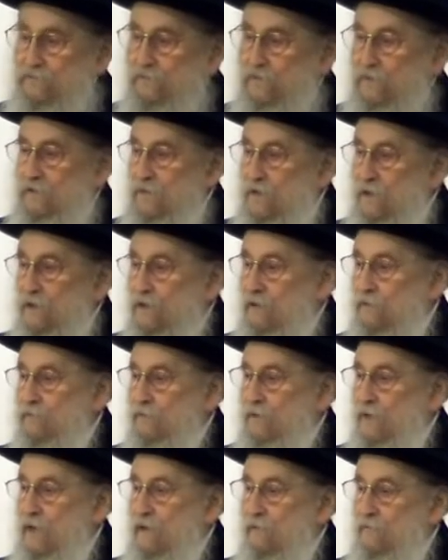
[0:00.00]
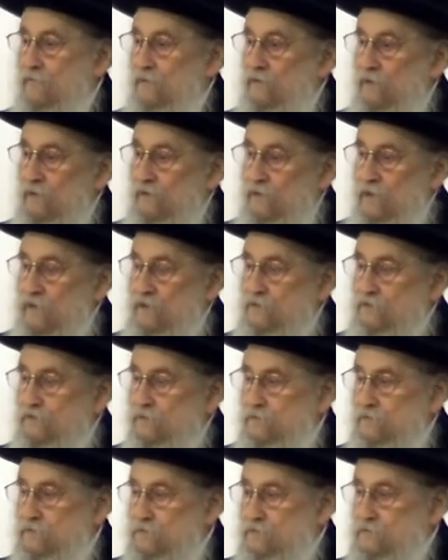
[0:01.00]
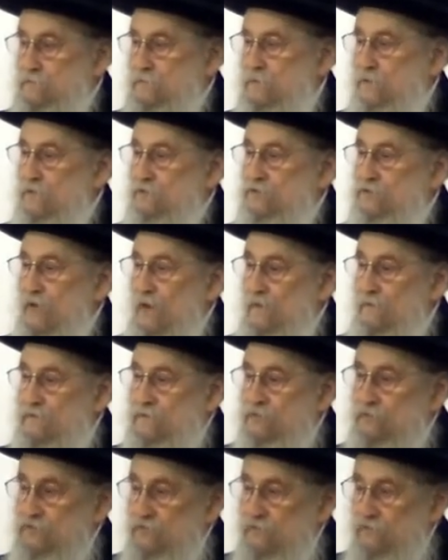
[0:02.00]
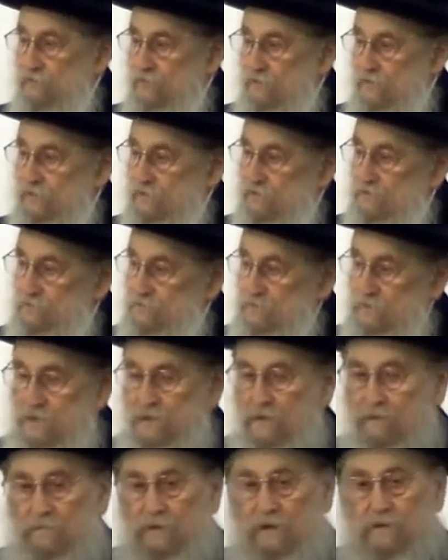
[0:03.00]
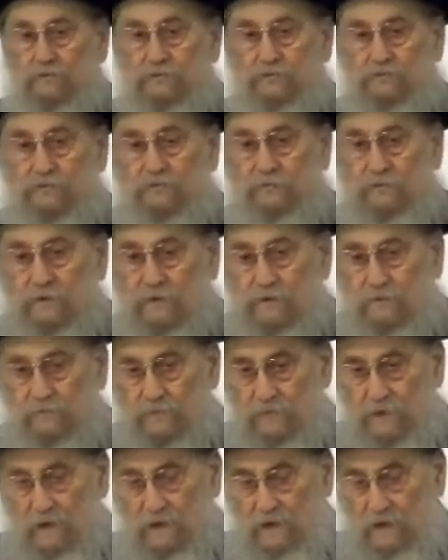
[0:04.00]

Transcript: after year we have an occasion to speak Shabbos Teshuva, to speak about Teshuva,